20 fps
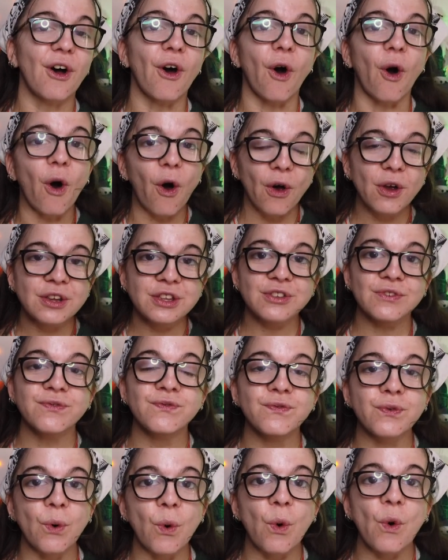all of the
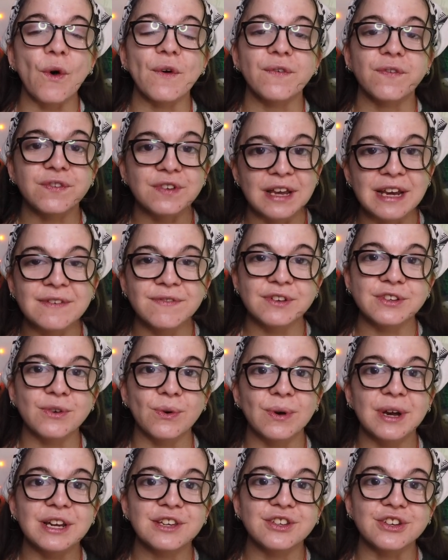full
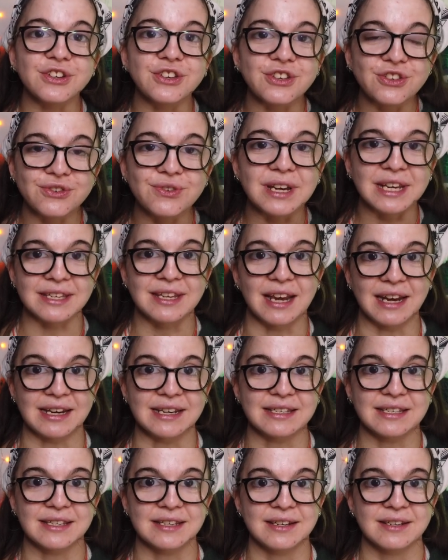flavonoids you can
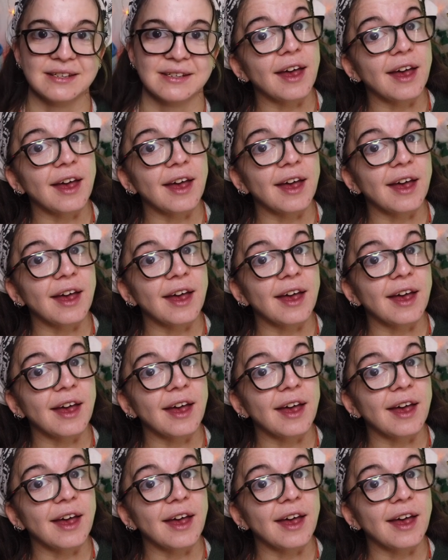taste